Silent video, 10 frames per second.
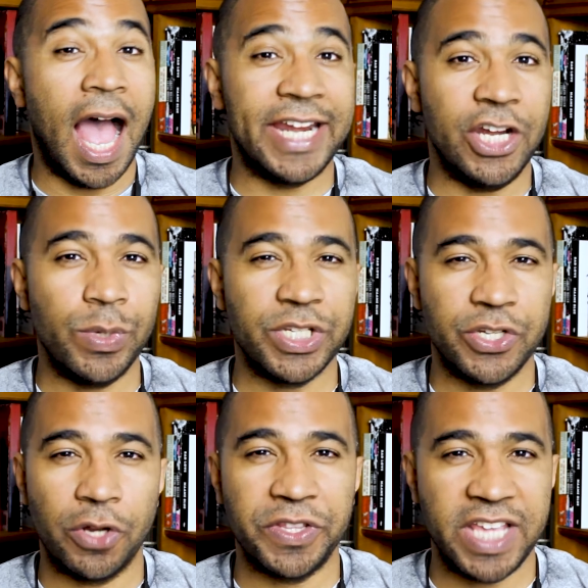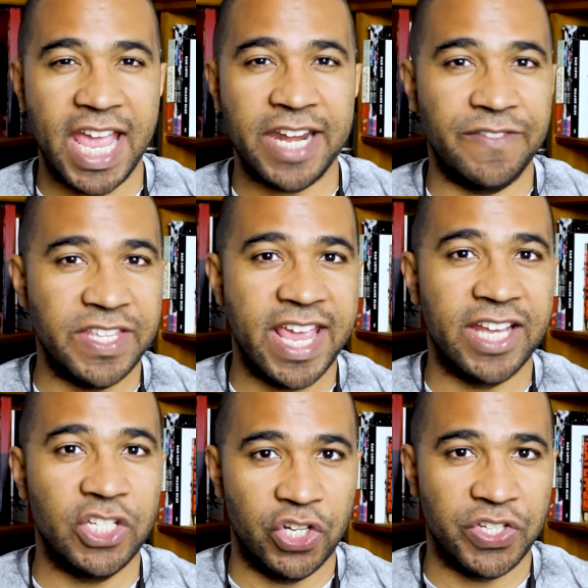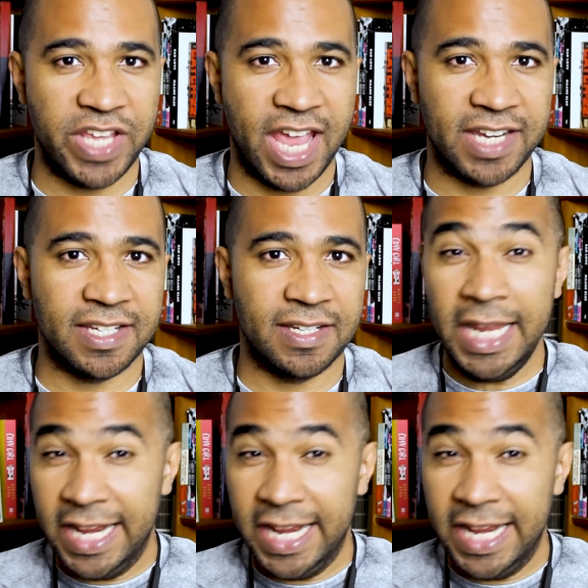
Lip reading: I know it's not the end of the year just yet.